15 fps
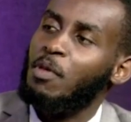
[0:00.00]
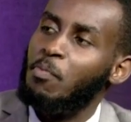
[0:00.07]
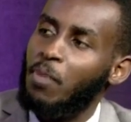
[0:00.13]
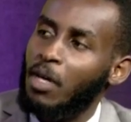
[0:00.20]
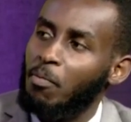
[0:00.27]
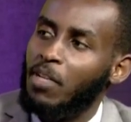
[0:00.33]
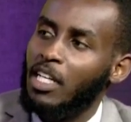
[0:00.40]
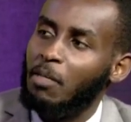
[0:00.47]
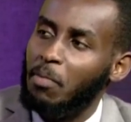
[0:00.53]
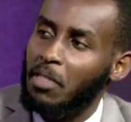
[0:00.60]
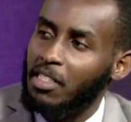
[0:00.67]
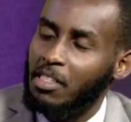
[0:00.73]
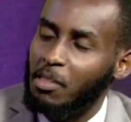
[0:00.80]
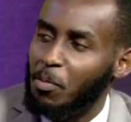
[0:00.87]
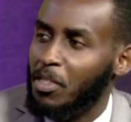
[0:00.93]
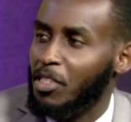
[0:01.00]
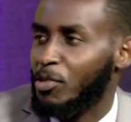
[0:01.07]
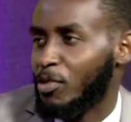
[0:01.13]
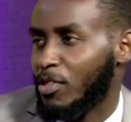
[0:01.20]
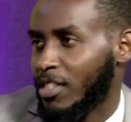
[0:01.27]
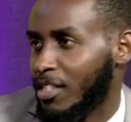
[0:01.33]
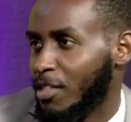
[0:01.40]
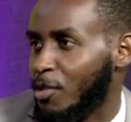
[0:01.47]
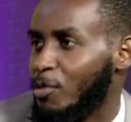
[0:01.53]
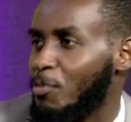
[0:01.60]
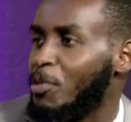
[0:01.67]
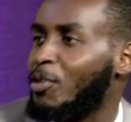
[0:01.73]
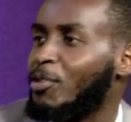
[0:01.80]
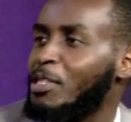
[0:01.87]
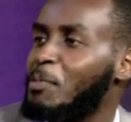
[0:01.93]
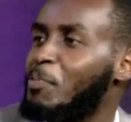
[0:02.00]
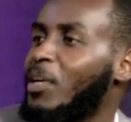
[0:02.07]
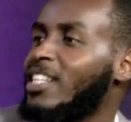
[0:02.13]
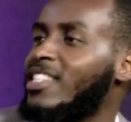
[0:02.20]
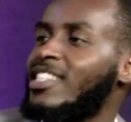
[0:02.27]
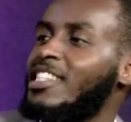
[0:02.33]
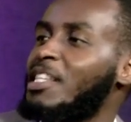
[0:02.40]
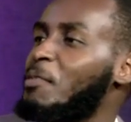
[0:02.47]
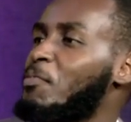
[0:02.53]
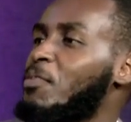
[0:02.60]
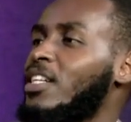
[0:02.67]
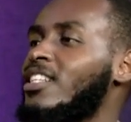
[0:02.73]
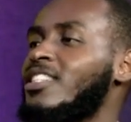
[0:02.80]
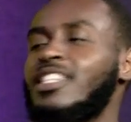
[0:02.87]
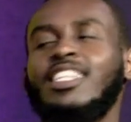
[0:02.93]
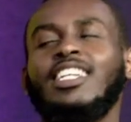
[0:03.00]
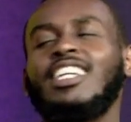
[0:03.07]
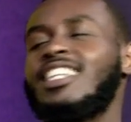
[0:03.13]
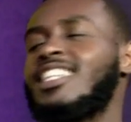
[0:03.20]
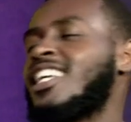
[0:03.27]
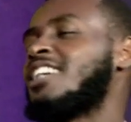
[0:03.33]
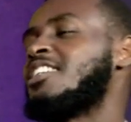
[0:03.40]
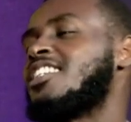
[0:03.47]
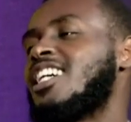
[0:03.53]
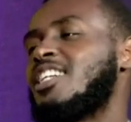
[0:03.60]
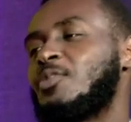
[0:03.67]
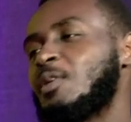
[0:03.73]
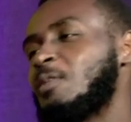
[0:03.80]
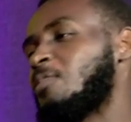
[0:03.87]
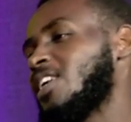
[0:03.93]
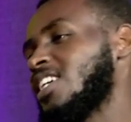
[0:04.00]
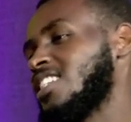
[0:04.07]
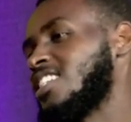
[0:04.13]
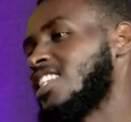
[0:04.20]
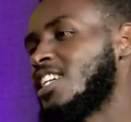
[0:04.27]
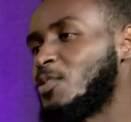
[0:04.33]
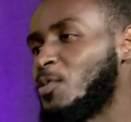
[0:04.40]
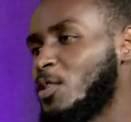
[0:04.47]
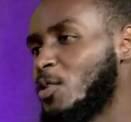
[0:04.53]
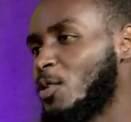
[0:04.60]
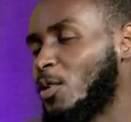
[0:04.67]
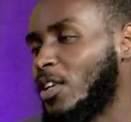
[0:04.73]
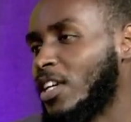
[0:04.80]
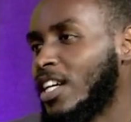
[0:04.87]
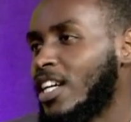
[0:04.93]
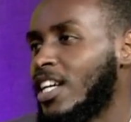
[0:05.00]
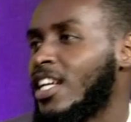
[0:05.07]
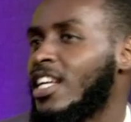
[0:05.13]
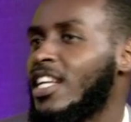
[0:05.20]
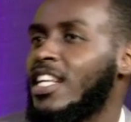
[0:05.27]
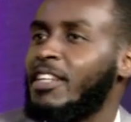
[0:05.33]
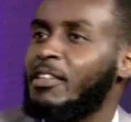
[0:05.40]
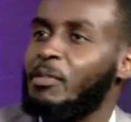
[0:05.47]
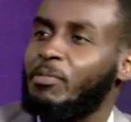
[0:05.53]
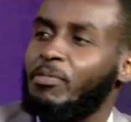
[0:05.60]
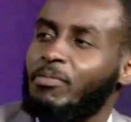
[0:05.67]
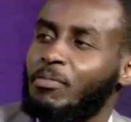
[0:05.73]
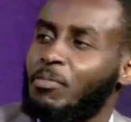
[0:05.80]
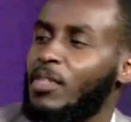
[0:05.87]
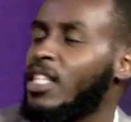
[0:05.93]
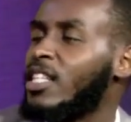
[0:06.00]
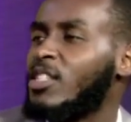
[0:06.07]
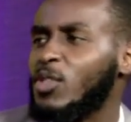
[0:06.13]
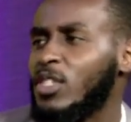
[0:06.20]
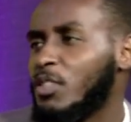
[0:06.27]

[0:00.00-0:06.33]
be public participation? Because passing the bill, that will pass. That we know. You're saying it will pass? The